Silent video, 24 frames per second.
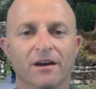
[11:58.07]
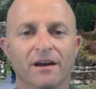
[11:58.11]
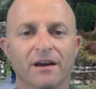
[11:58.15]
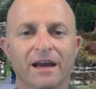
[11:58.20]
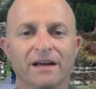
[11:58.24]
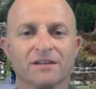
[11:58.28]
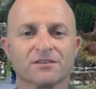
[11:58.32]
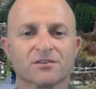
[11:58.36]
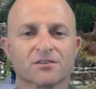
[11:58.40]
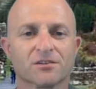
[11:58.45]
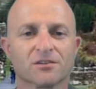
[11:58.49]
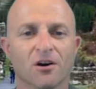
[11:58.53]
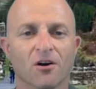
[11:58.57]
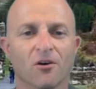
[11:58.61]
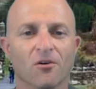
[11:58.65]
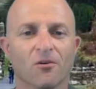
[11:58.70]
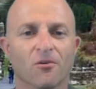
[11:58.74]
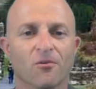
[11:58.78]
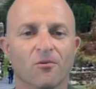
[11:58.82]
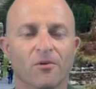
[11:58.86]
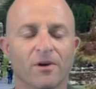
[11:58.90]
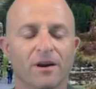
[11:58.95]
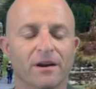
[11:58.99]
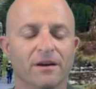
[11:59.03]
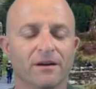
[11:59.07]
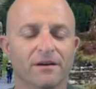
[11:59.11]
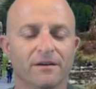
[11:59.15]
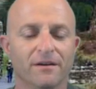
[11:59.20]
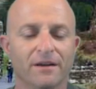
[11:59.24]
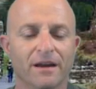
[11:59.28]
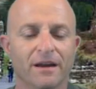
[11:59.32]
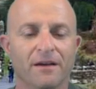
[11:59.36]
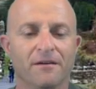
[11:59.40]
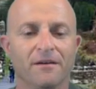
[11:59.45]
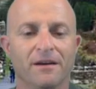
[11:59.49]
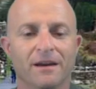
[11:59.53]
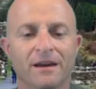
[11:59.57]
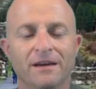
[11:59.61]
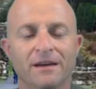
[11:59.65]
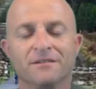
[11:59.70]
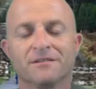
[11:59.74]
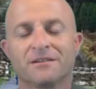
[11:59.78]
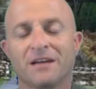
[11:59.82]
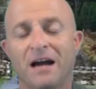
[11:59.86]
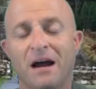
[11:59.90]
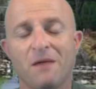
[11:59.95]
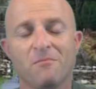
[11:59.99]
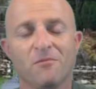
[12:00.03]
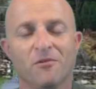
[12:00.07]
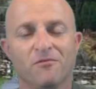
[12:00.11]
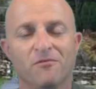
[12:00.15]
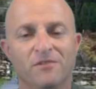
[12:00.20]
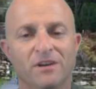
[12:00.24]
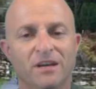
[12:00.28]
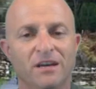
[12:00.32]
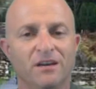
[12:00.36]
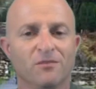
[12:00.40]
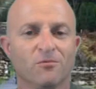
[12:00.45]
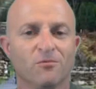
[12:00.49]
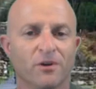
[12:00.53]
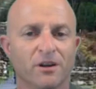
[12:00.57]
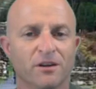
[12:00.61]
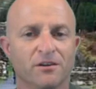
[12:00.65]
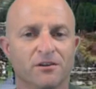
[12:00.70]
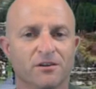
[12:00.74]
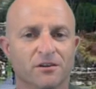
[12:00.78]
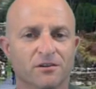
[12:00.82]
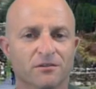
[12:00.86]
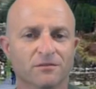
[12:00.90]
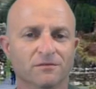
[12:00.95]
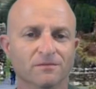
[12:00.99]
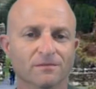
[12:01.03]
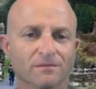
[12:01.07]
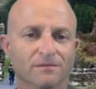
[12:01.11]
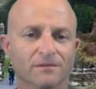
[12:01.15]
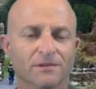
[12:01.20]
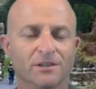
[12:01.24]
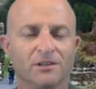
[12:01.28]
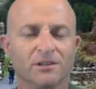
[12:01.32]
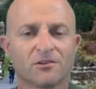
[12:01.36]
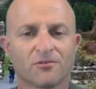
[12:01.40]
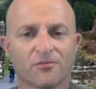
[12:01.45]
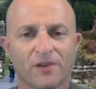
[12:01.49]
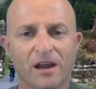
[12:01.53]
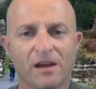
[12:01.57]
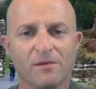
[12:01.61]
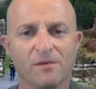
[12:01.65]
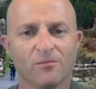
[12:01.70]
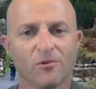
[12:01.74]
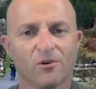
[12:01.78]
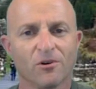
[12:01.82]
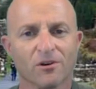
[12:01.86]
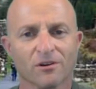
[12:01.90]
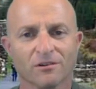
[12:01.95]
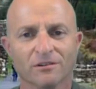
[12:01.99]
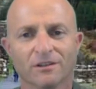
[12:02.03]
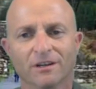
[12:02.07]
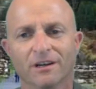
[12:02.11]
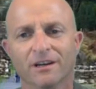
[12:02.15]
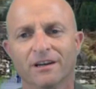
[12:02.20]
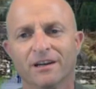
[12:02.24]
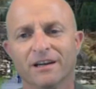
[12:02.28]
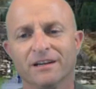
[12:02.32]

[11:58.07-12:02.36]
And so in time of need, what do? You create more.